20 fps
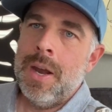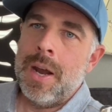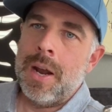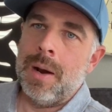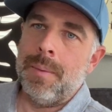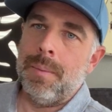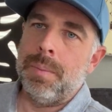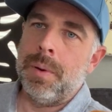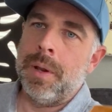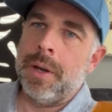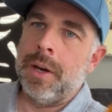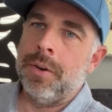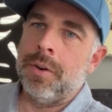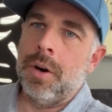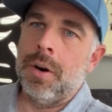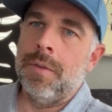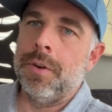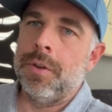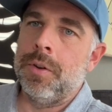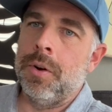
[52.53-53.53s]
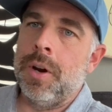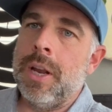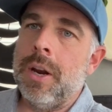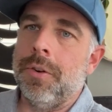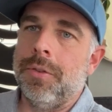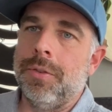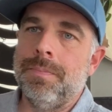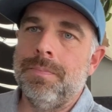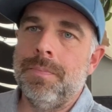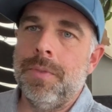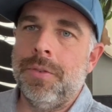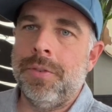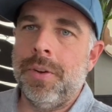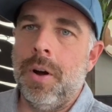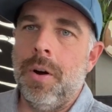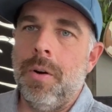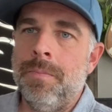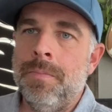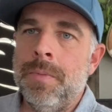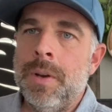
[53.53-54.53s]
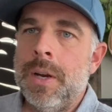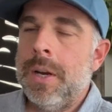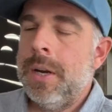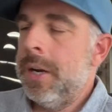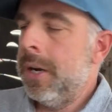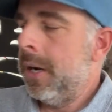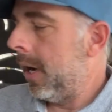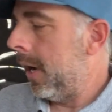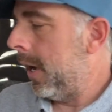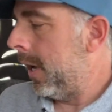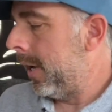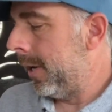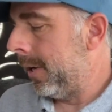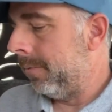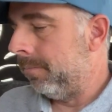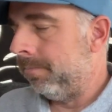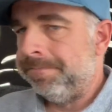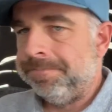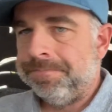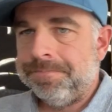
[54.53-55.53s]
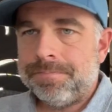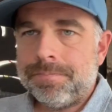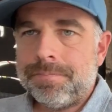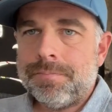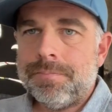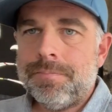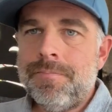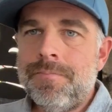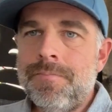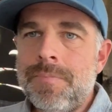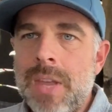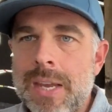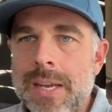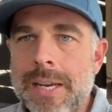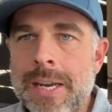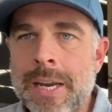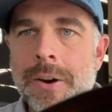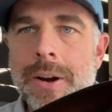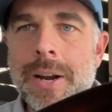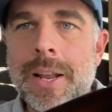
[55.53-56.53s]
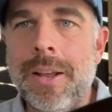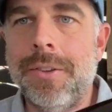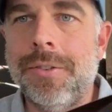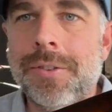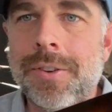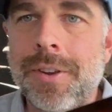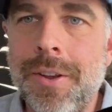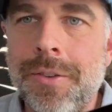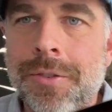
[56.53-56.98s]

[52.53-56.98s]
And I've been playing guitar for 30 years. So um, here it is.